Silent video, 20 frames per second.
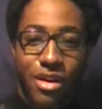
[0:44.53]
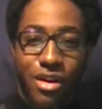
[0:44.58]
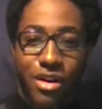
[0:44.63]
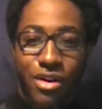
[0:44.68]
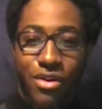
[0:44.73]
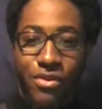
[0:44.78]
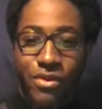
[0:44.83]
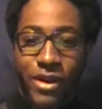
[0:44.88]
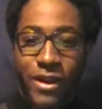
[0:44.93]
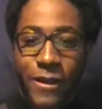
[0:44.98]

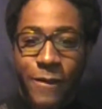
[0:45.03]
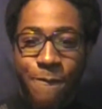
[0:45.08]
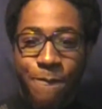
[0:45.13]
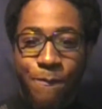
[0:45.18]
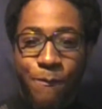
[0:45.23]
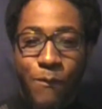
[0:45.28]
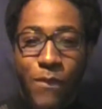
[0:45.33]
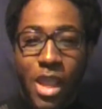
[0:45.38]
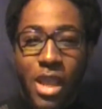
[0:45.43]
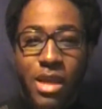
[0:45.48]
Alright,
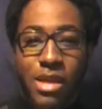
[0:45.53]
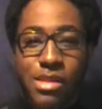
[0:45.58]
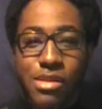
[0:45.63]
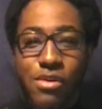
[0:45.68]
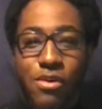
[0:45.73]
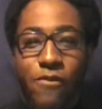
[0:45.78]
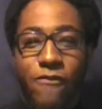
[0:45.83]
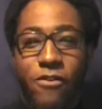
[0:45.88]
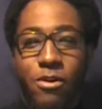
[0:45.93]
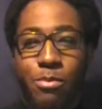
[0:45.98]

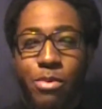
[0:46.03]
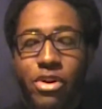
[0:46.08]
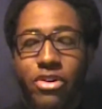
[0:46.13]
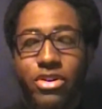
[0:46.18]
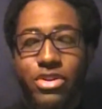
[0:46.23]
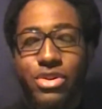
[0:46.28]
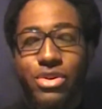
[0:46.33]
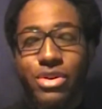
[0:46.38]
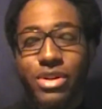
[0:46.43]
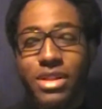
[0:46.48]
so for
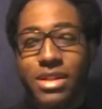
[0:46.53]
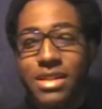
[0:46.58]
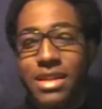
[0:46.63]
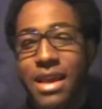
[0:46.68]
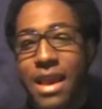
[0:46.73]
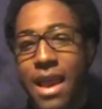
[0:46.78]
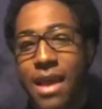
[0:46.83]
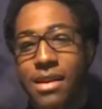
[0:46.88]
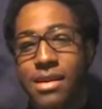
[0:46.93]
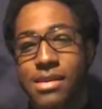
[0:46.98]
peritoneal
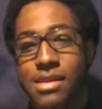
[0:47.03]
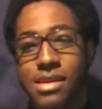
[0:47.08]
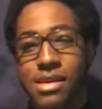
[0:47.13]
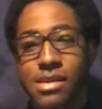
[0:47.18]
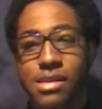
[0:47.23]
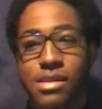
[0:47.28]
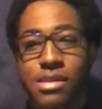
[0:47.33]
dialysis,